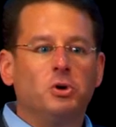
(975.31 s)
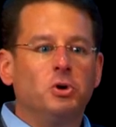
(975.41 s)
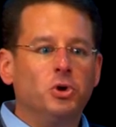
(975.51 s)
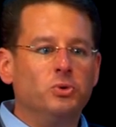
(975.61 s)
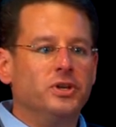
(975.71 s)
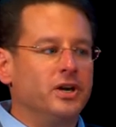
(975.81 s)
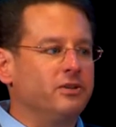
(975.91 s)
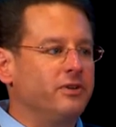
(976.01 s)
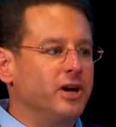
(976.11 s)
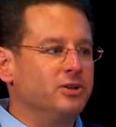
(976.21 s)
who
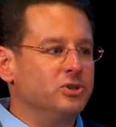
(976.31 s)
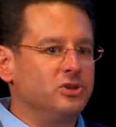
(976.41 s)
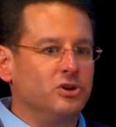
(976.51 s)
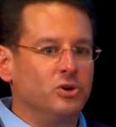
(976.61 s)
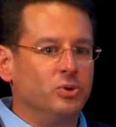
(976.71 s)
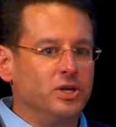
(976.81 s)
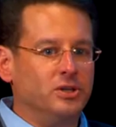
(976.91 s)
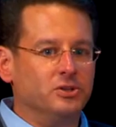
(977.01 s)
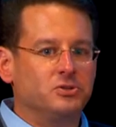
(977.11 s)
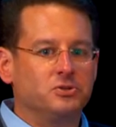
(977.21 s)
identified the material
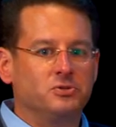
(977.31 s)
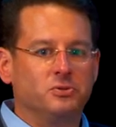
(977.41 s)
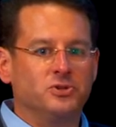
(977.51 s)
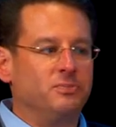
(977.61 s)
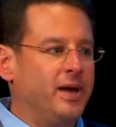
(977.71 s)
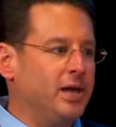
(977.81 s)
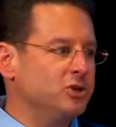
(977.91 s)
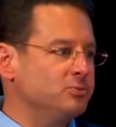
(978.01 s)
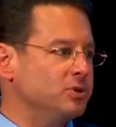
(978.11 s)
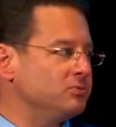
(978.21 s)
weakness. Was it
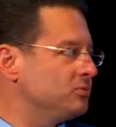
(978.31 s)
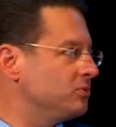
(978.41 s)
management?